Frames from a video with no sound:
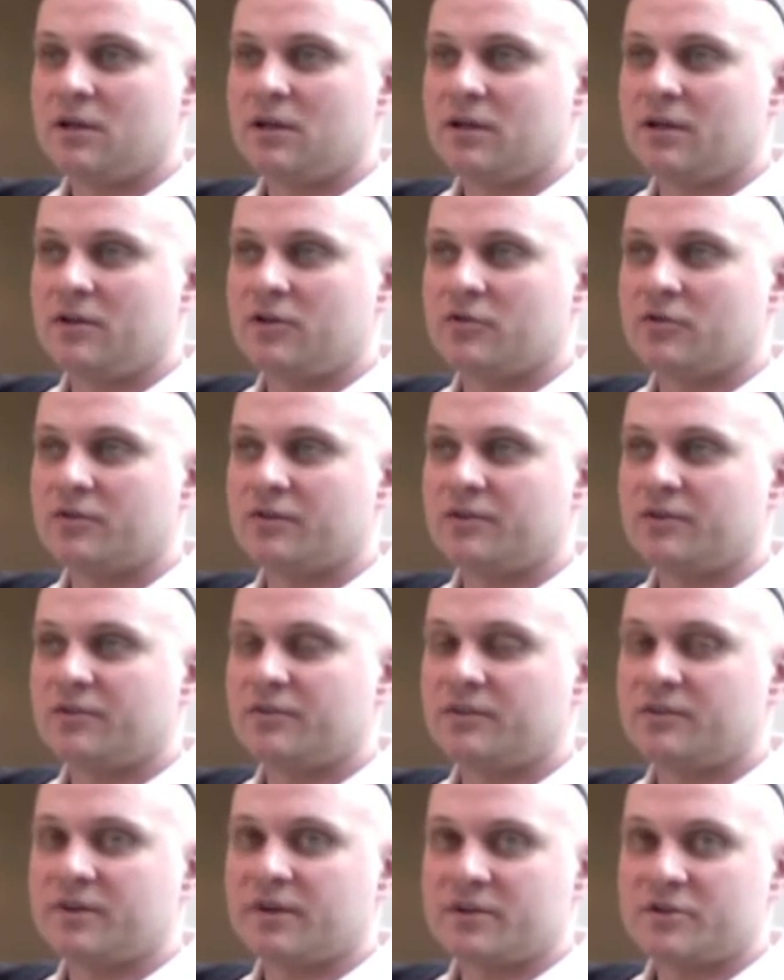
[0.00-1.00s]
increase
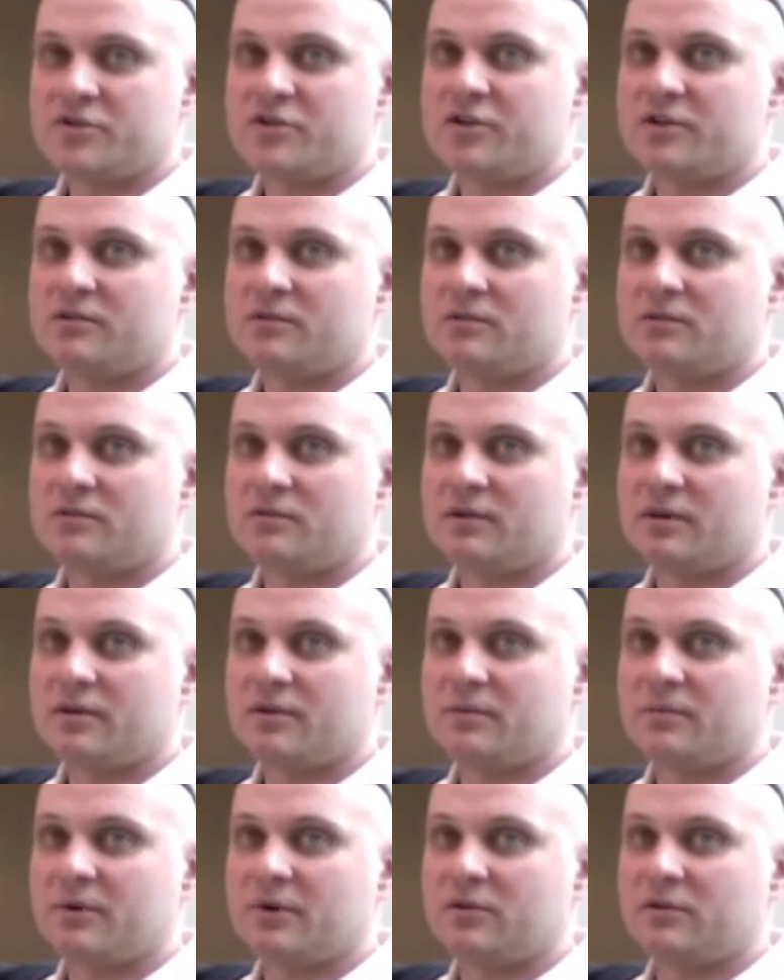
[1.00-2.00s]
the tension in
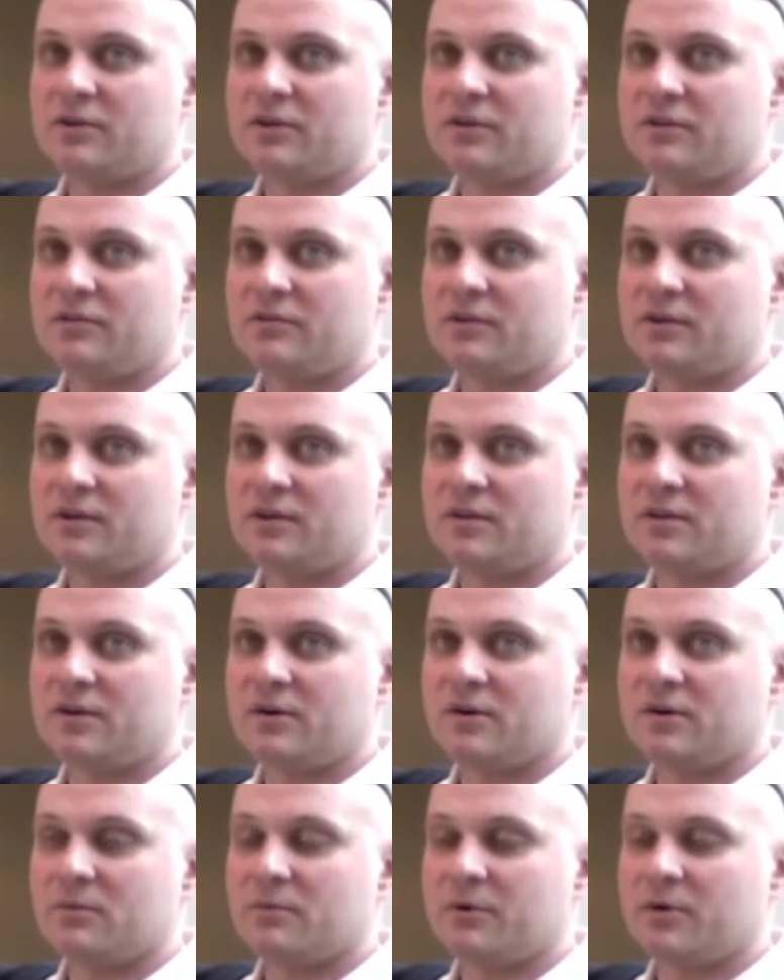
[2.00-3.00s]
the Middle East and in the
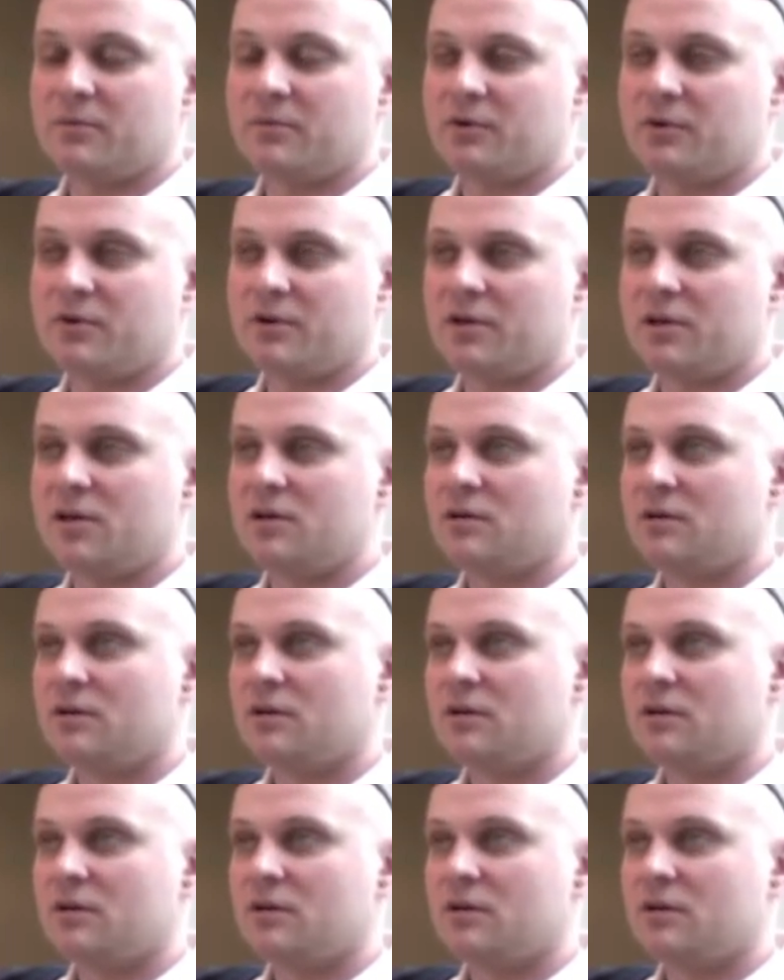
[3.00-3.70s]
Arab community.